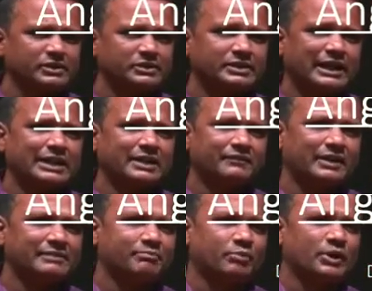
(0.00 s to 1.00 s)

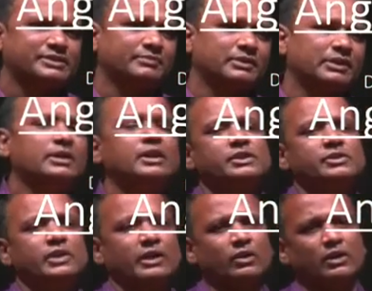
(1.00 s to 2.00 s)
95 point something, so
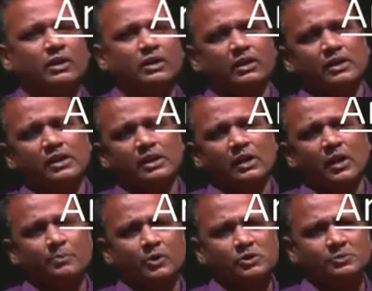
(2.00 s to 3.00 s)
I'm gonna
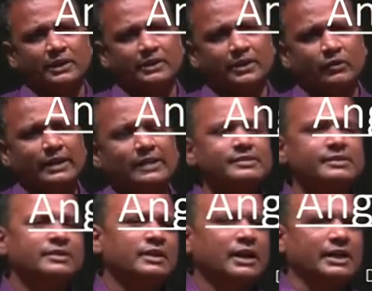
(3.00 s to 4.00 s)
approximately take it as
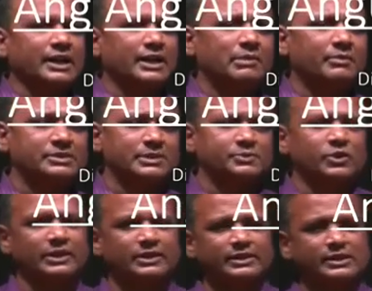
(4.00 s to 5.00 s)
100 mm and
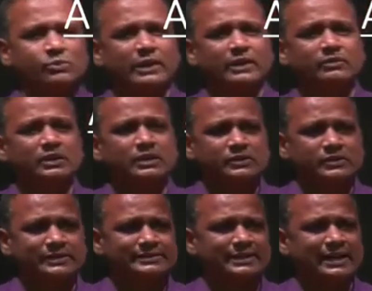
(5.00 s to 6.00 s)
substituting in this value. So
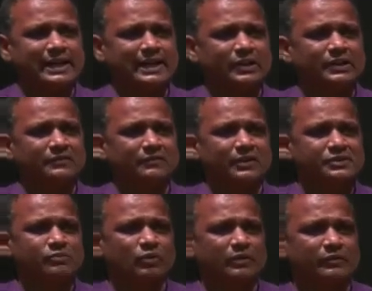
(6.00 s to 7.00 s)
this is the angular
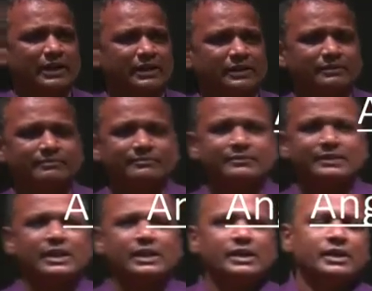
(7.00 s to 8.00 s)
deflection what we had.
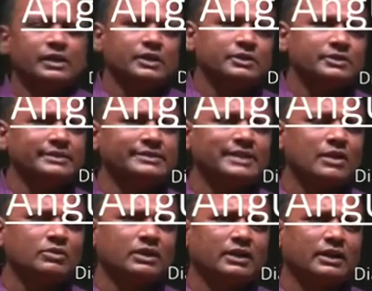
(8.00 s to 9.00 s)
So this is how
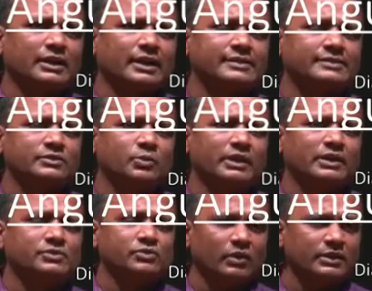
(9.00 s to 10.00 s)
the case to be
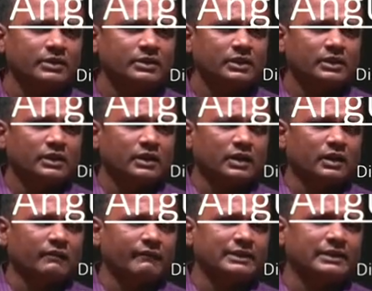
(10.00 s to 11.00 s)
solved
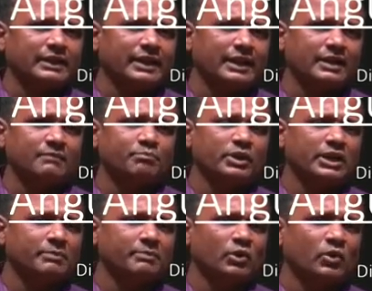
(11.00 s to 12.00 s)
when the gear and pulley
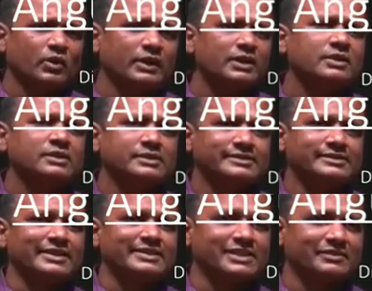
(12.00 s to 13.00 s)
have been loaded on a
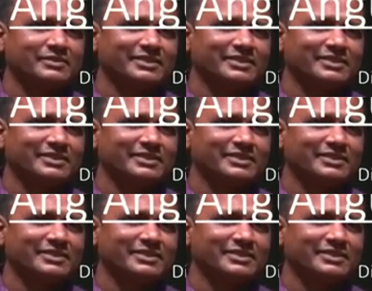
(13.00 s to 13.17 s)
single shaft.